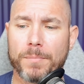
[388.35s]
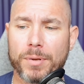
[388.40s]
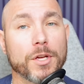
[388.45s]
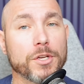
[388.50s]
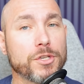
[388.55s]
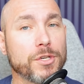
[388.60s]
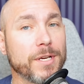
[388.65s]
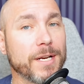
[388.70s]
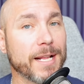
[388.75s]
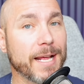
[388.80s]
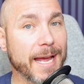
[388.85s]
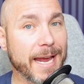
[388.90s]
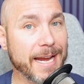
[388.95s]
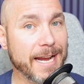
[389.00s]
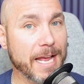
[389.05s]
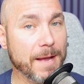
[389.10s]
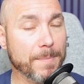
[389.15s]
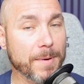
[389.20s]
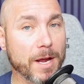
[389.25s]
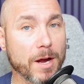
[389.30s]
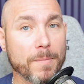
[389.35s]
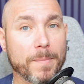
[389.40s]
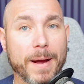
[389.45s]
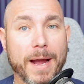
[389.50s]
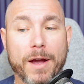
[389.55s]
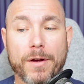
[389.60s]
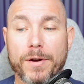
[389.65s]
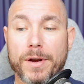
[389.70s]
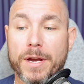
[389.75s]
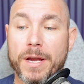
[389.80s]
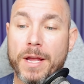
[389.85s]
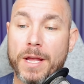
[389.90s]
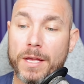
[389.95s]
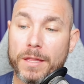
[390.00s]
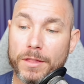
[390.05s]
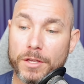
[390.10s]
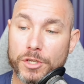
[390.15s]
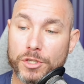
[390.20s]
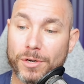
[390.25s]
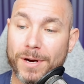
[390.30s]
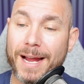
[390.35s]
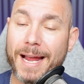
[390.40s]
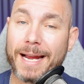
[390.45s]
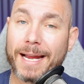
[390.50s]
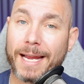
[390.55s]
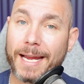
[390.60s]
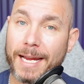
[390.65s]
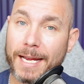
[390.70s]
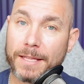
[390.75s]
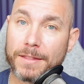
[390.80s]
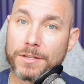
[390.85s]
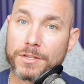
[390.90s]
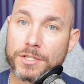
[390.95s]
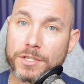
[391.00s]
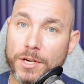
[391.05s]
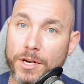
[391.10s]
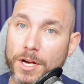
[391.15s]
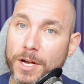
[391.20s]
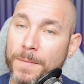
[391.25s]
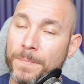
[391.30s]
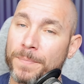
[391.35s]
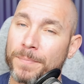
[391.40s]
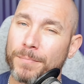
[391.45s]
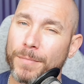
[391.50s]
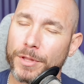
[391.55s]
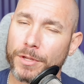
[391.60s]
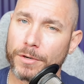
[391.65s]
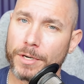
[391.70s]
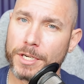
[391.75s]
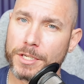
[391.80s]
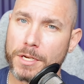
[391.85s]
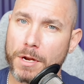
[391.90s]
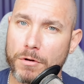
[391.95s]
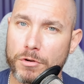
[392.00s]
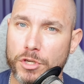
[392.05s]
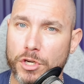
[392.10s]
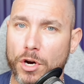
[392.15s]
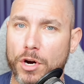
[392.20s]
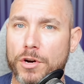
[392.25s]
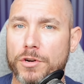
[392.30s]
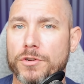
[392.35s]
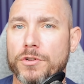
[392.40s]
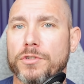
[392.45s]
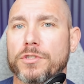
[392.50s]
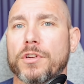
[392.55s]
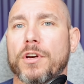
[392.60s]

Plus you get an 8 amp hour battery, the track and the saw, but there is no charger.